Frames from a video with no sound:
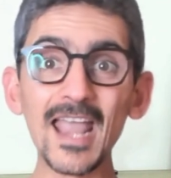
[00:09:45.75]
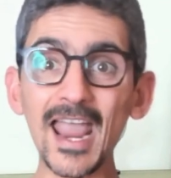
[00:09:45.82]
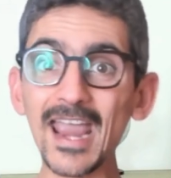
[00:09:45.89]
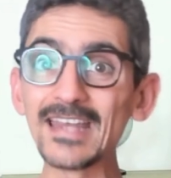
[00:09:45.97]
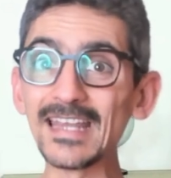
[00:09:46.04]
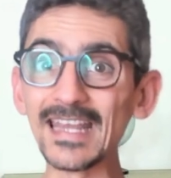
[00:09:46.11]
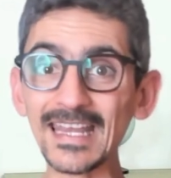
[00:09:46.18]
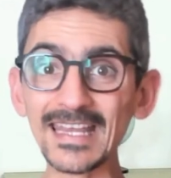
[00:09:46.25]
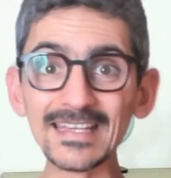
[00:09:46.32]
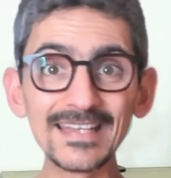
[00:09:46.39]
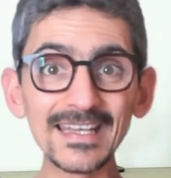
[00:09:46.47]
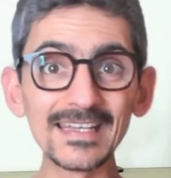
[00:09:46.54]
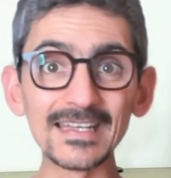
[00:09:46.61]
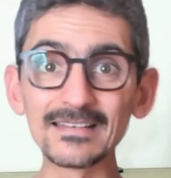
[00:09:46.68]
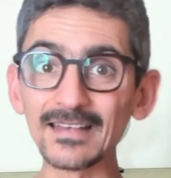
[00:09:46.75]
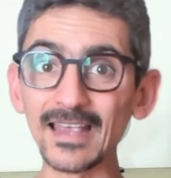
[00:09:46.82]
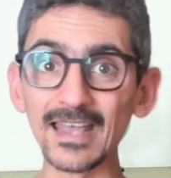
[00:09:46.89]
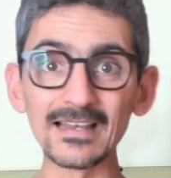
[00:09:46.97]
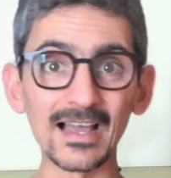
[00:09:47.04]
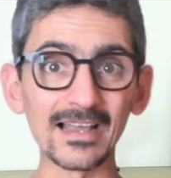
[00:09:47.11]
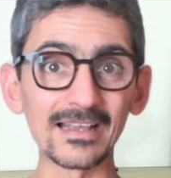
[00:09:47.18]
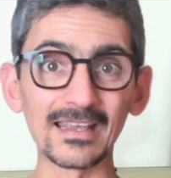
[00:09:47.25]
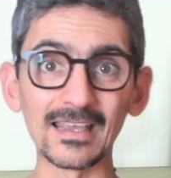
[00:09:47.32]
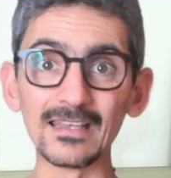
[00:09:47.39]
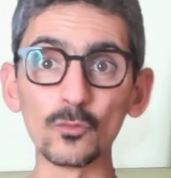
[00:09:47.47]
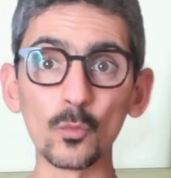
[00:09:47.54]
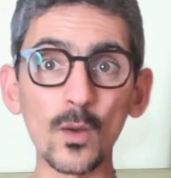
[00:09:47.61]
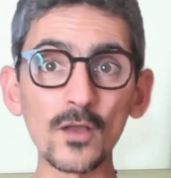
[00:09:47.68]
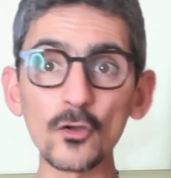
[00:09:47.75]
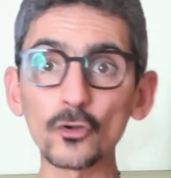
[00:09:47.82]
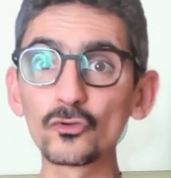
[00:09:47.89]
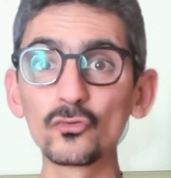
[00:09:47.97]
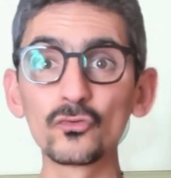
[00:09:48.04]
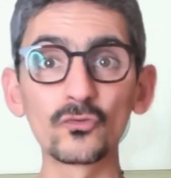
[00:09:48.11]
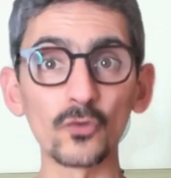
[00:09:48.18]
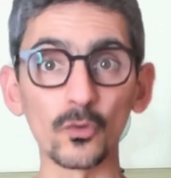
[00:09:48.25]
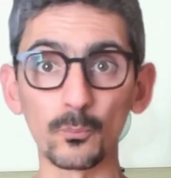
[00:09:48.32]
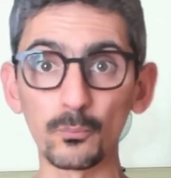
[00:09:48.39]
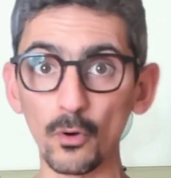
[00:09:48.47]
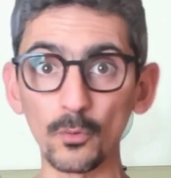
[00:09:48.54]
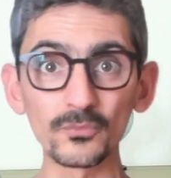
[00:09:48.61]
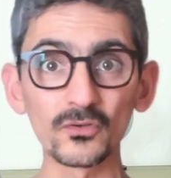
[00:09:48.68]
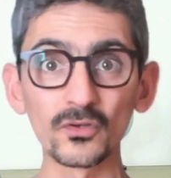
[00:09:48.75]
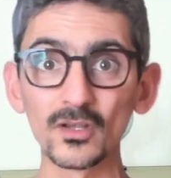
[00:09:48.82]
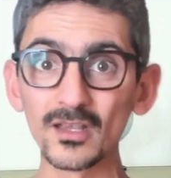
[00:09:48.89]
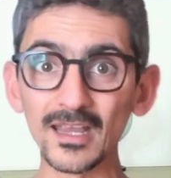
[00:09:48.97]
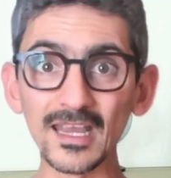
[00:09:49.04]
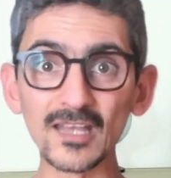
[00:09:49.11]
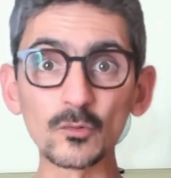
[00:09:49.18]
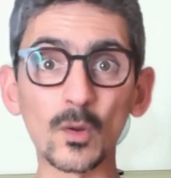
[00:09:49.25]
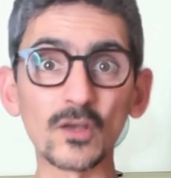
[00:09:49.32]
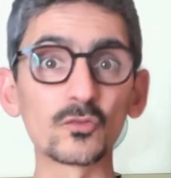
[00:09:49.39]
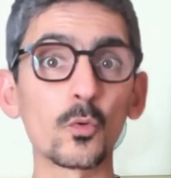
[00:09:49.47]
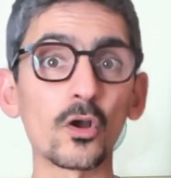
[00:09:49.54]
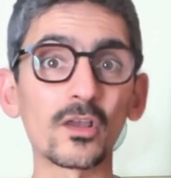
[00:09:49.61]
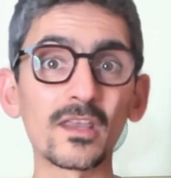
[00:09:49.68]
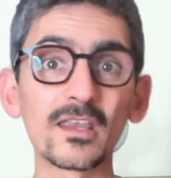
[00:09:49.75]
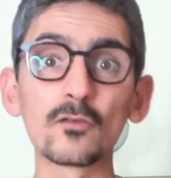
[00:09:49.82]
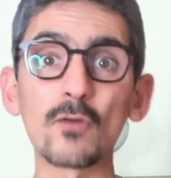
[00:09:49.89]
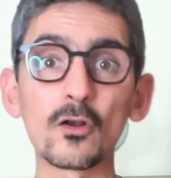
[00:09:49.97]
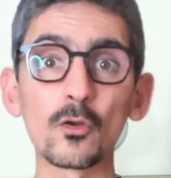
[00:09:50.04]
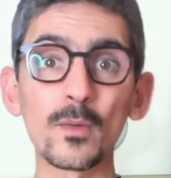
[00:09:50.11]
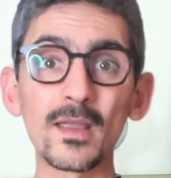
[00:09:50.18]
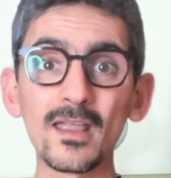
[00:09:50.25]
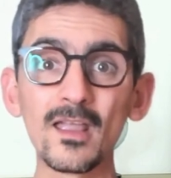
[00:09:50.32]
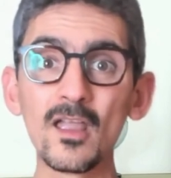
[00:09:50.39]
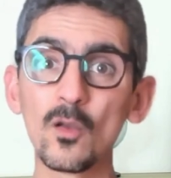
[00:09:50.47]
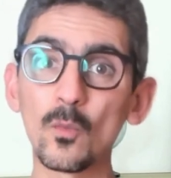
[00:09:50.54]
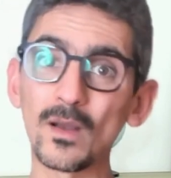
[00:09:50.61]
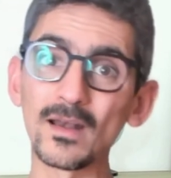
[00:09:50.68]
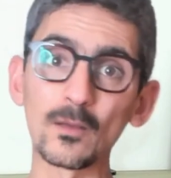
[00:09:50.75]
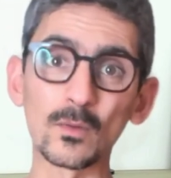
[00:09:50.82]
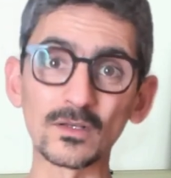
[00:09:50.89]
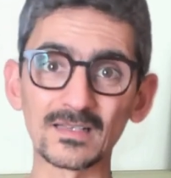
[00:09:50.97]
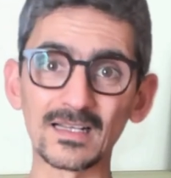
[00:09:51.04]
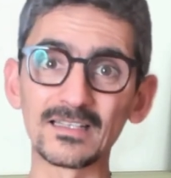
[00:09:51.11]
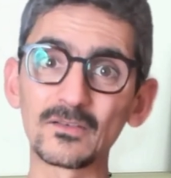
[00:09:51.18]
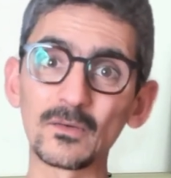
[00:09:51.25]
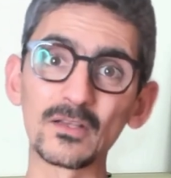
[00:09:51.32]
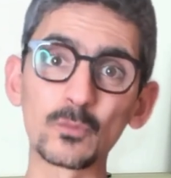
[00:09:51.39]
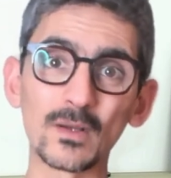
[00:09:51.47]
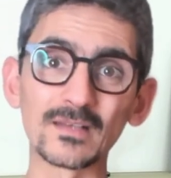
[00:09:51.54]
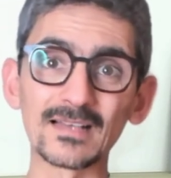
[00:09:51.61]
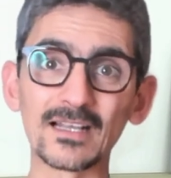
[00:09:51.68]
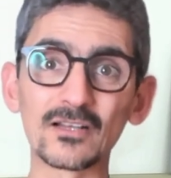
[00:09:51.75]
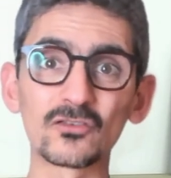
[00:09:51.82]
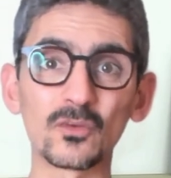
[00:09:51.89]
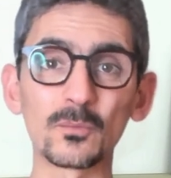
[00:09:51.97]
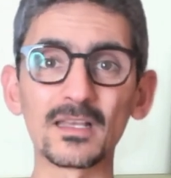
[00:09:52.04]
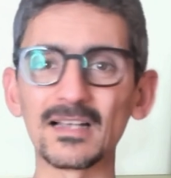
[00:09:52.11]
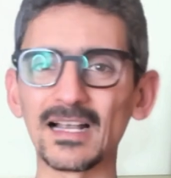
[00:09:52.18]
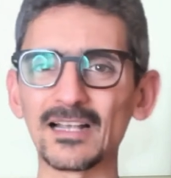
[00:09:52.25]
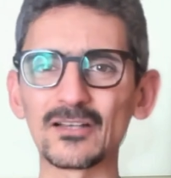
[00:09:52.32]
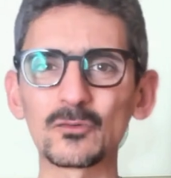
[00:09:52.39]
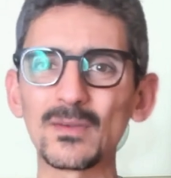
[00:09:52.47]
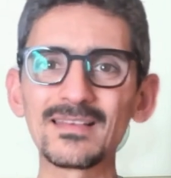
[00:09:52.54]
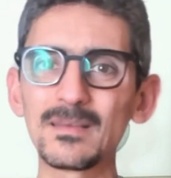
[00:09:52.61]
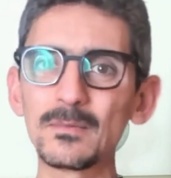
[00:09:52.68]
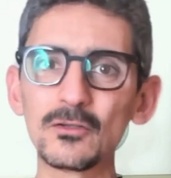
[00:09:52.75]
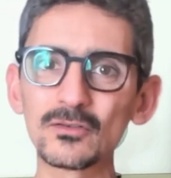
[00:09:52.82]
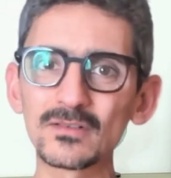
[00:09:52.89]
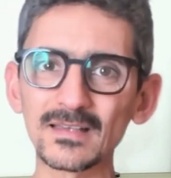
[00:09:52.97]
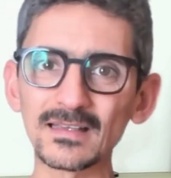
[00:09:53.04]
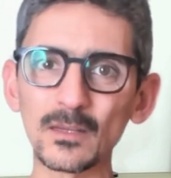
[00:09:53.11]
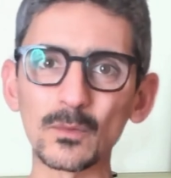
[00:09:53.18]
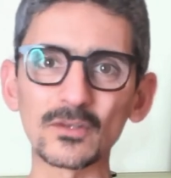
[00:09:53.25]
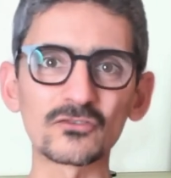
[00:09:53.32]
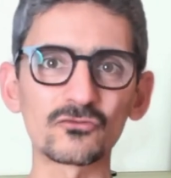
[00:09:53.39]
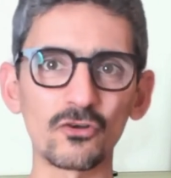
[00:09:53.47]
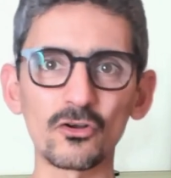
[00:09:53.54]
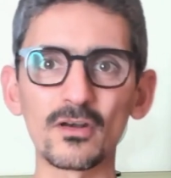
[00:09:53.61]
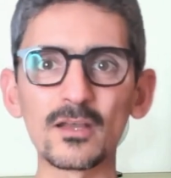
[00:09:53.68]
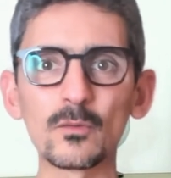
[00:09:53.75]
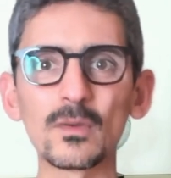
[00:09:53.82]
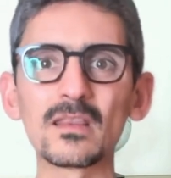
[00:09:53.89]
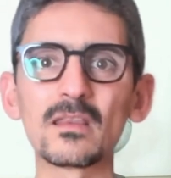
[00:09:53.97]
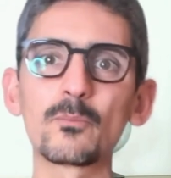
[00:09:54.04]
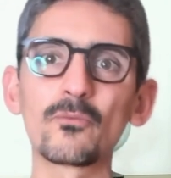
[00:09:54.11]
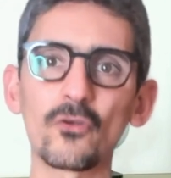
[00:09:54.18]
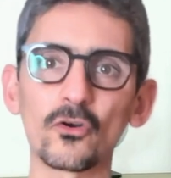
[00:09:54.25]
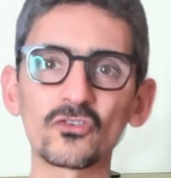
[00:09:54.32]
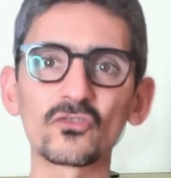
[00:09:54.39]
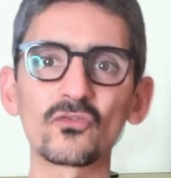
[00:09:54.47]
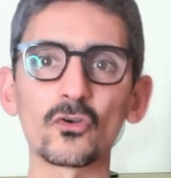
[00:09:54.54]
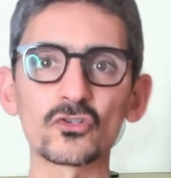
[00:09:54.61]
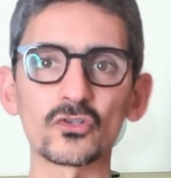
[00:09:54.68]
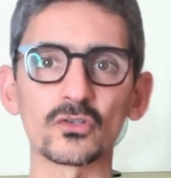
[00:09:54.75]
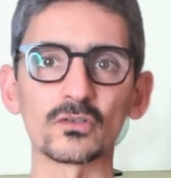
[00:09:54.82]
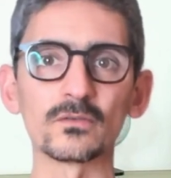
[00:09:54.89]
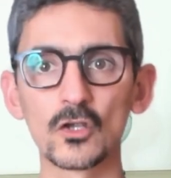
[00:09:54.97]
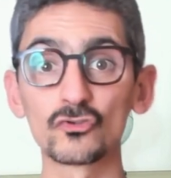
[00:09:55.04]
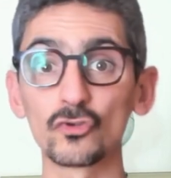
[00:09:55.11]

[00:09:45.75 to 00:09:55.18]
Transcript: And he did it. And like in one or two uh, prompts, it was working right away while I was, it, it, was like something like 20 minutes that I was struggling with the first version.